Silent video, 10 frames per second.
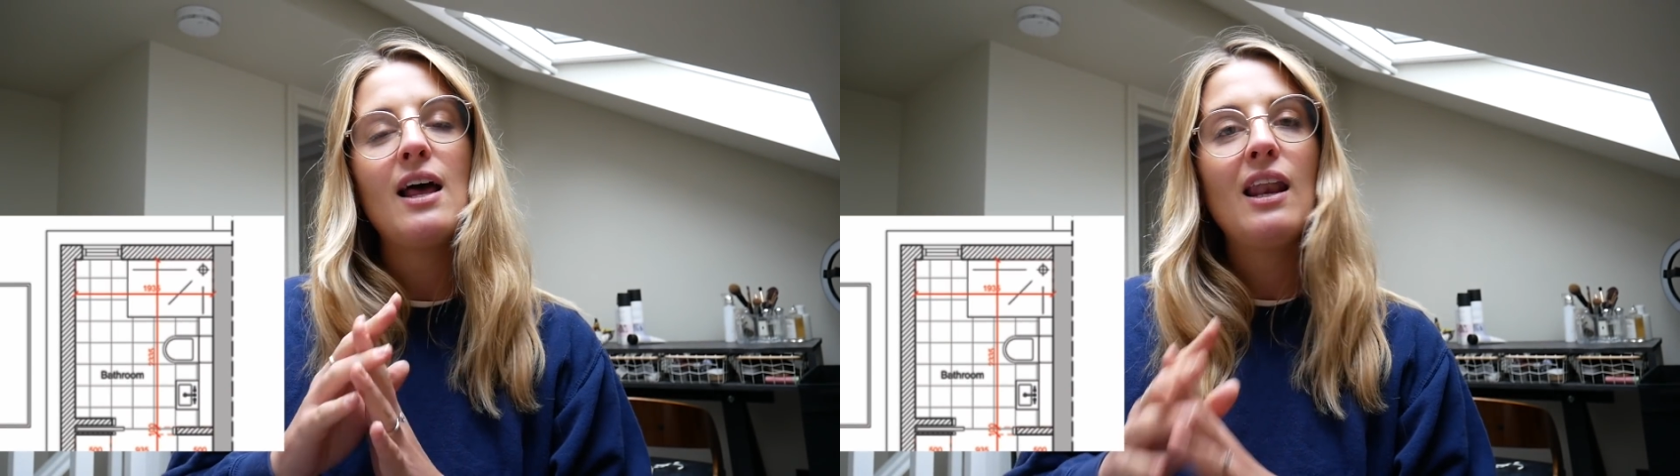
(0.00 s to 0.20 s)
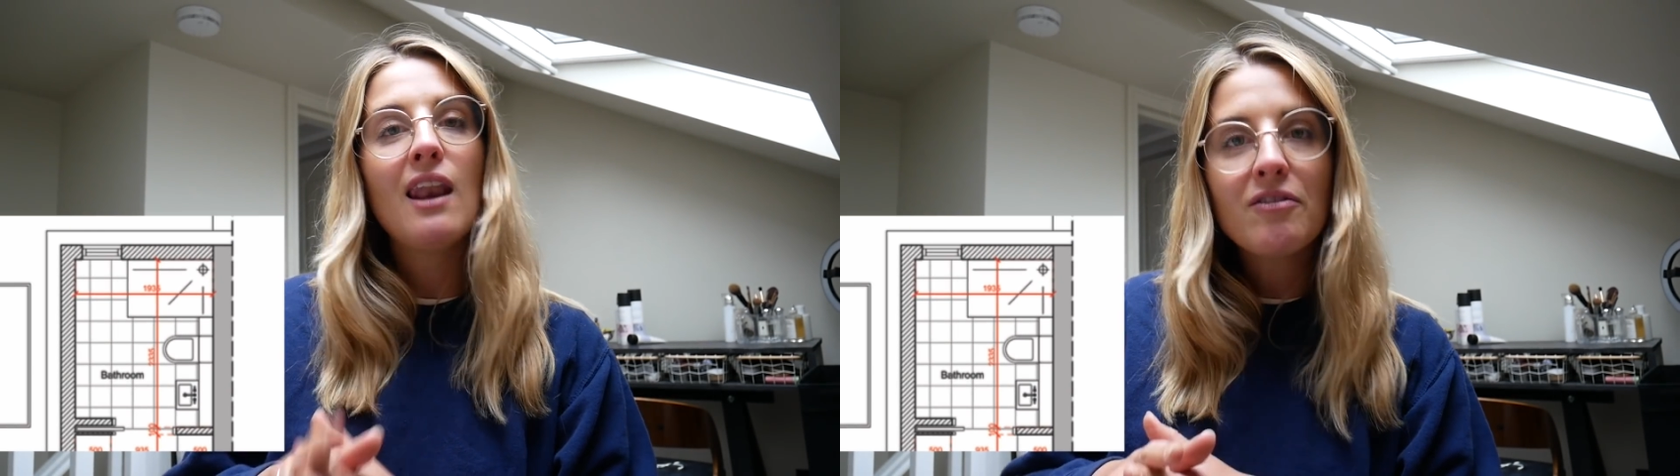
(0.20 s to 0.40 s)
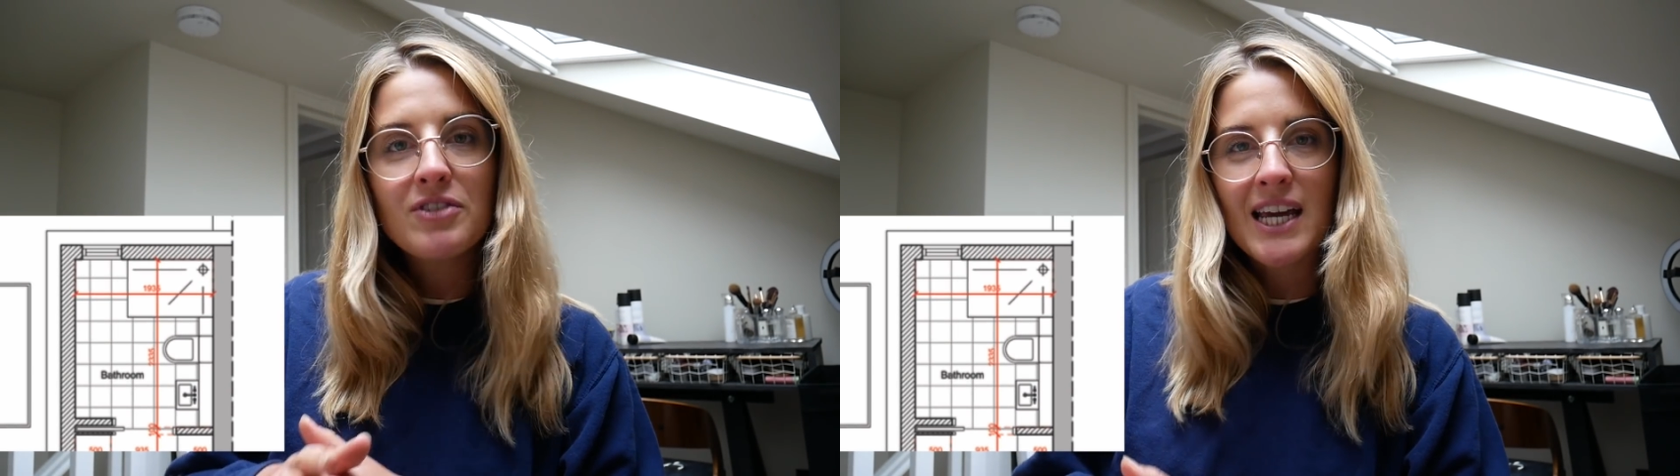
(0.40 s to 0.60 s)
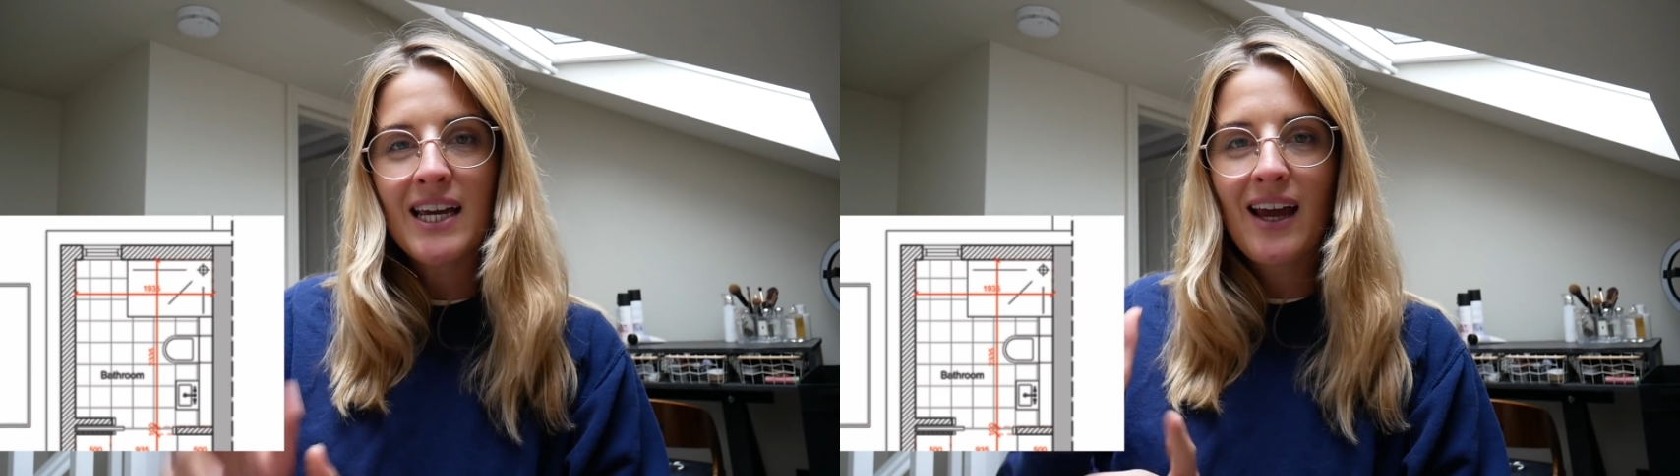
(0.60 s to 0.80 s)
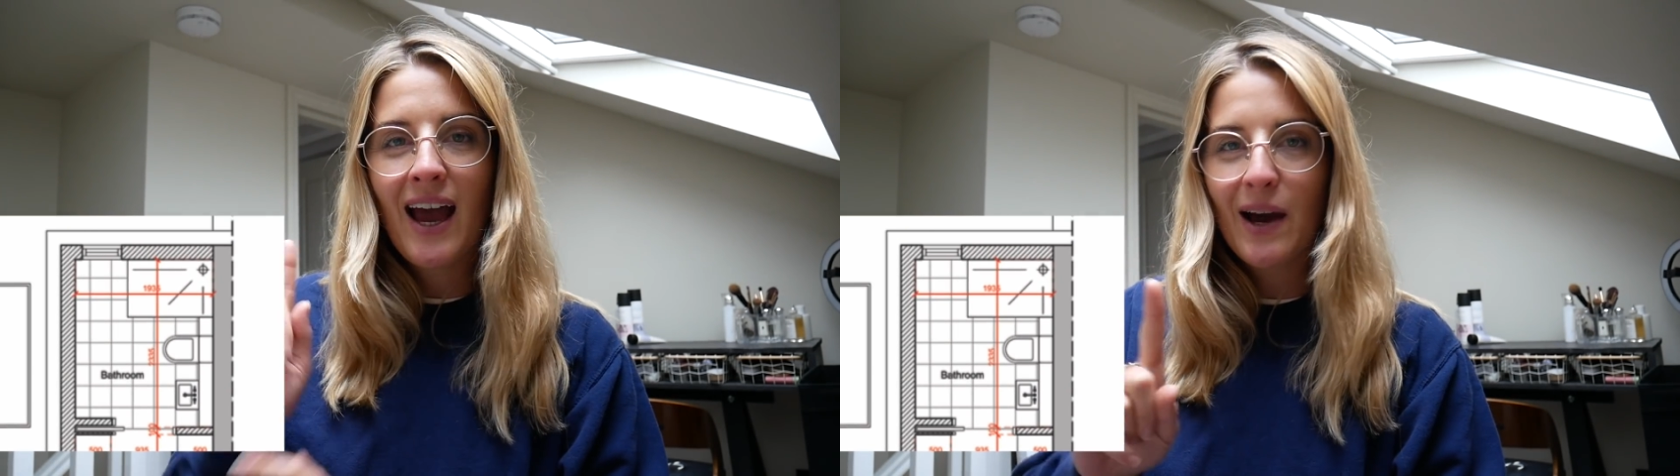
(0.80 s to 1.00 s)
Loved
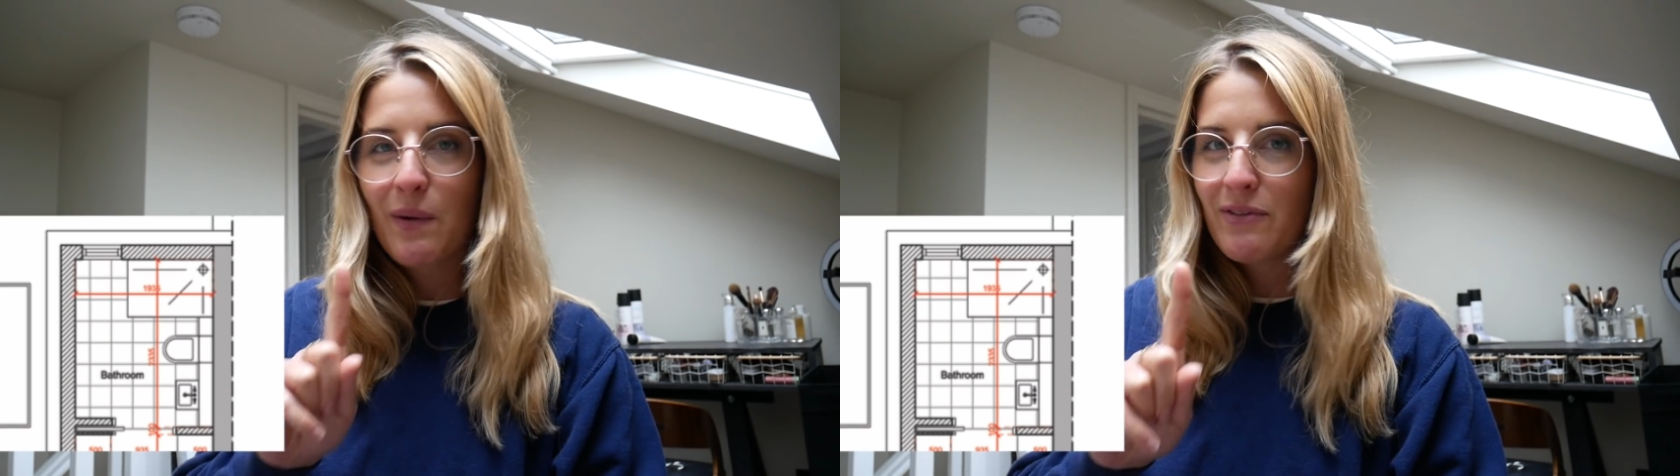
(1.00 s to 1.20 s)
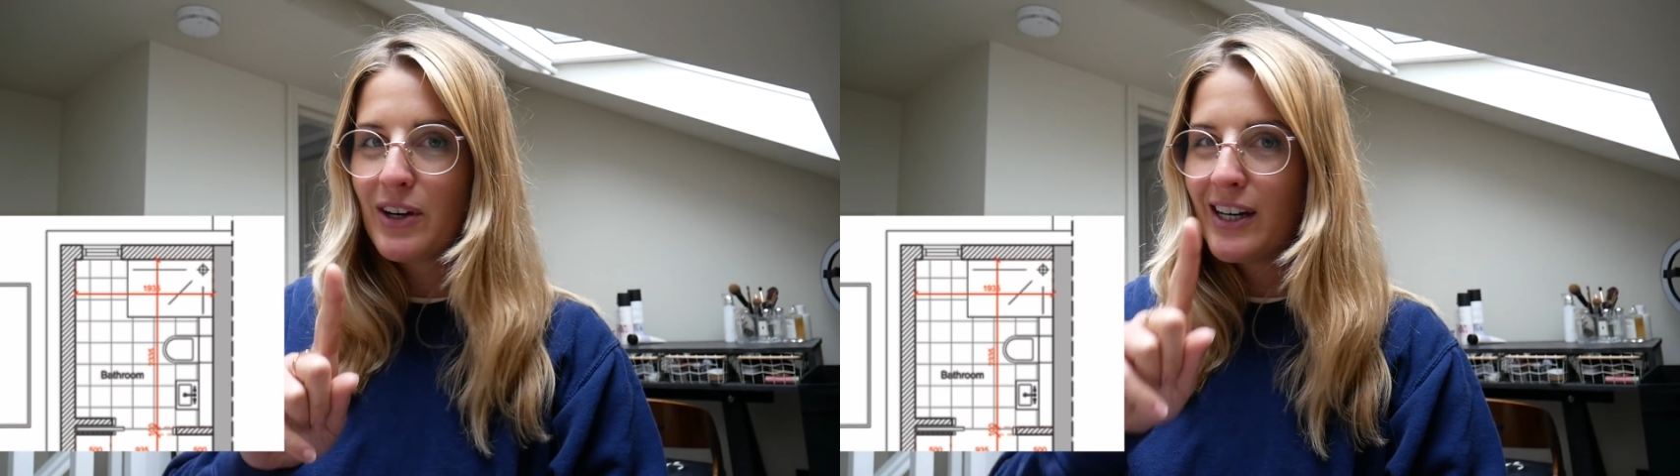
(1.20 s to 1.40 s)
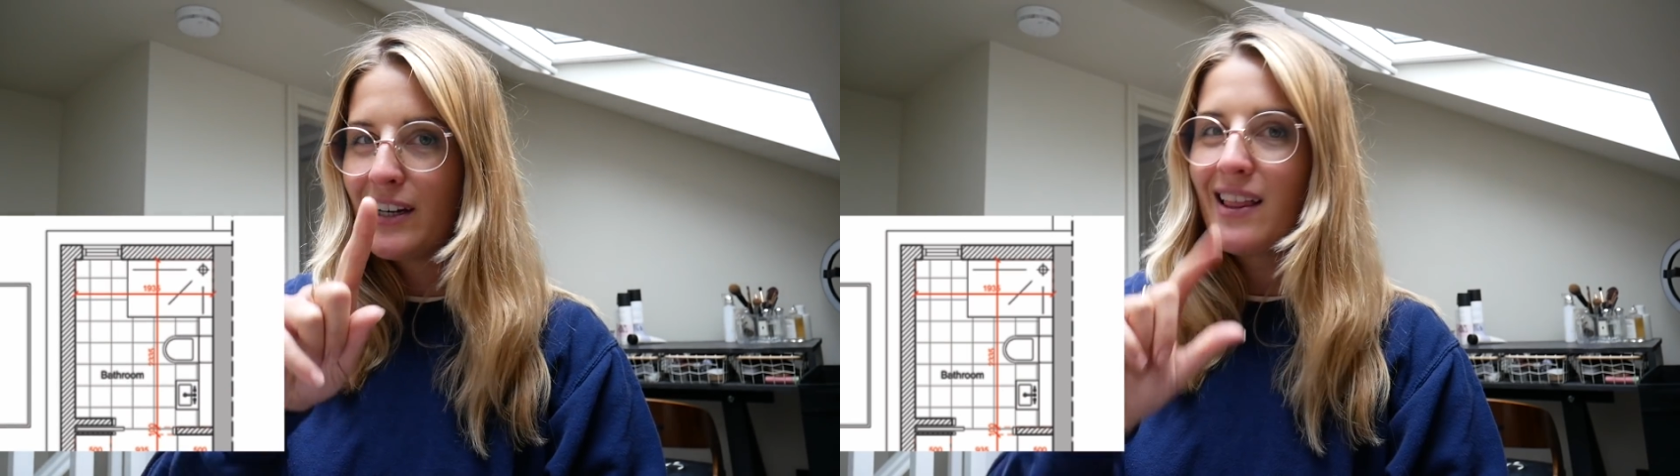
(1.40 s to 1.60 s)
it. However,